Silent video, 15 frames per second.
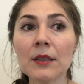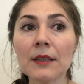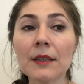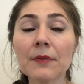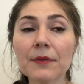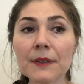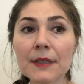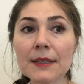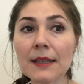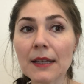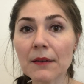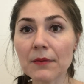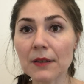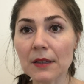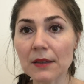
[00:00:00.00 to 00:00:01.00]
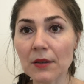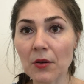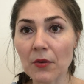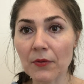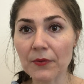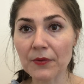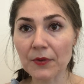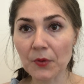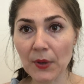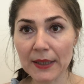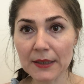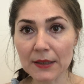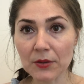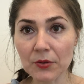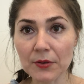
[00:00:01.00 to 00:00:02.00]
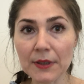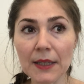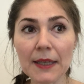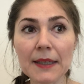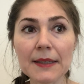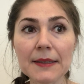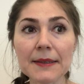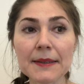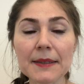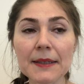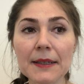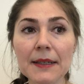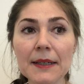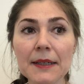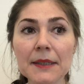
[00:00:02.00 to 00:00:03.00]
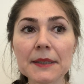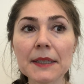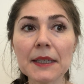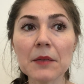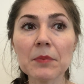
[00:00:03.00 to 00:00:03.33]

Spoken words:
The first level of gratitude is the